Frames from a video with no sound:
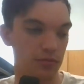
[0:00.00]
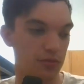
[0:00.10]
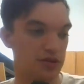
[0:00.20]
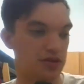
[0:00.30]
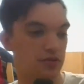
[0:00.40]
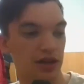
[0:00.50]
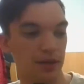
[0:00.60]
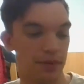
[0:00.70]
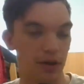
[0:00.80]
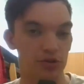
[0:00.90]
We'll be
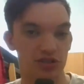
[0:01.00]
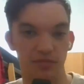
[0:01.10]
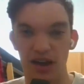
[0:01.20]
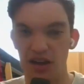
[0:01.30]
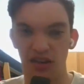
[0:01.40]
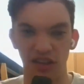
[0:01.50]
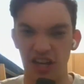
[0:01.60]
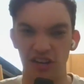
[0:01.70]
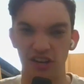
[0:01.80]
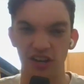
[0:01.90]
doing a post about it
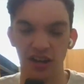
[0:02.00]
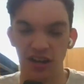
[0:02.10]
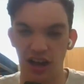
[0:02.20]
later.